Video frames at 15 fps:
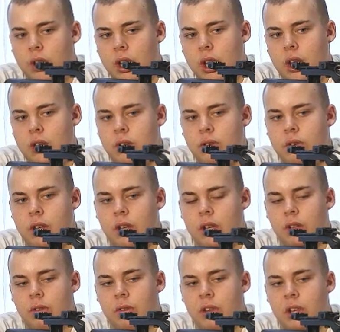and you
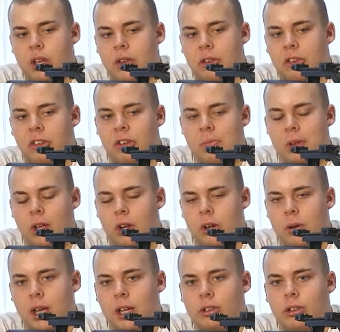get the
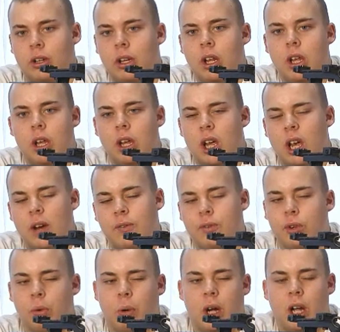semi-auto action.
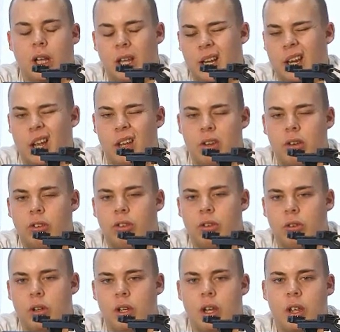After a while, I got used
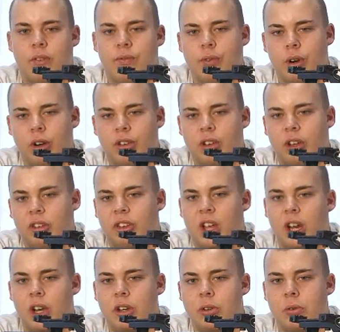to it. At first, I was
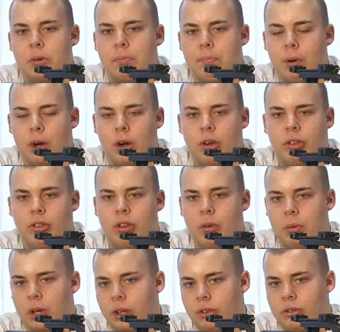kind of doing burst
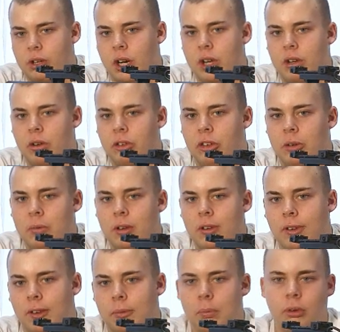when I was trying to do semi because
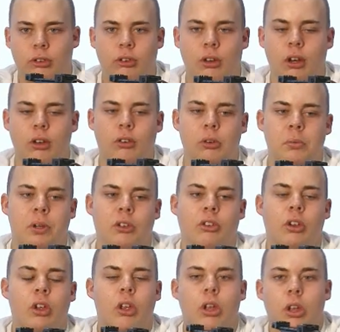I was pushing it in too much.
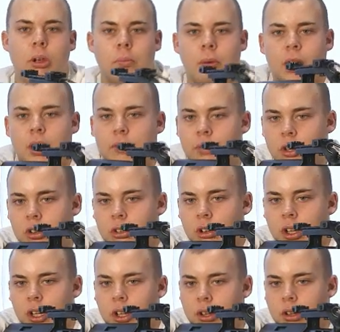But
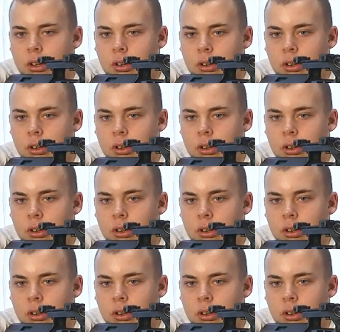eventually,